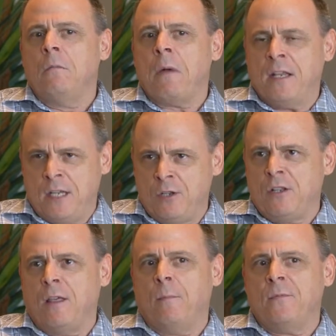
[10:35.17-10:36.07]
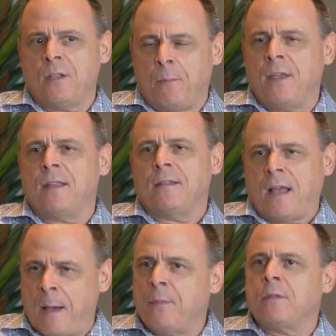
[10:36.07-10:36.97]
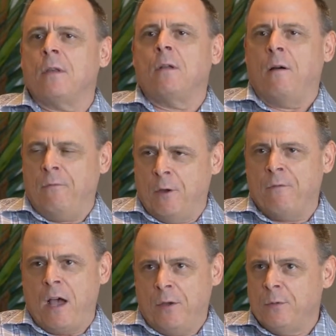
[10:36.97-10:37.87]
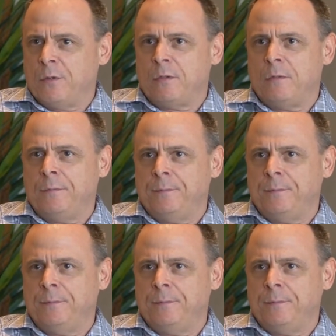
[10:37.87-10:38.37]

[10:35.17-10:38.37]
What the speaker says: by teaching them something that's opposite of their values.